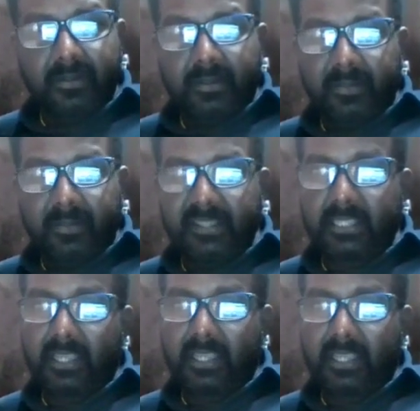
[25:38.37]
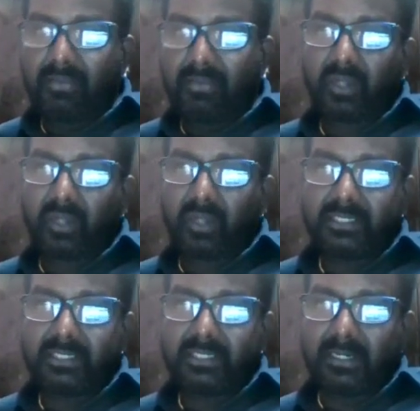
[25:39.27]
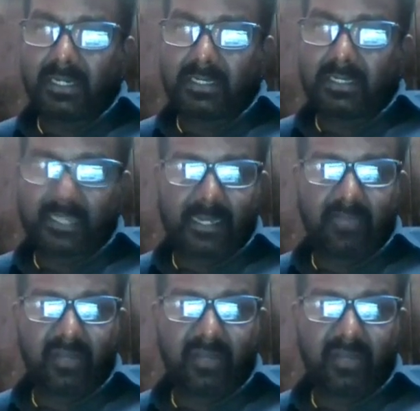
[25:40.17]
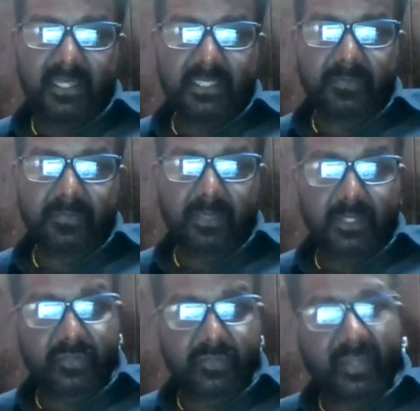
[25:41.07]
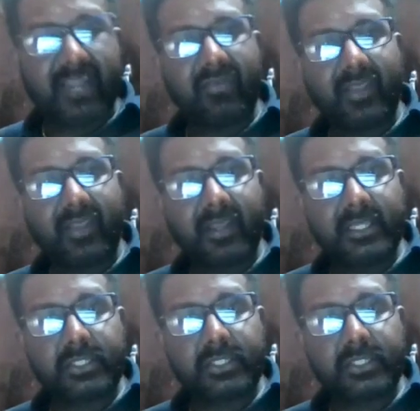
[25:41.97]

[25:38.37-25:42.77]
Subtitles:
because I having worked in the Gulf countries, uh, it's very difficult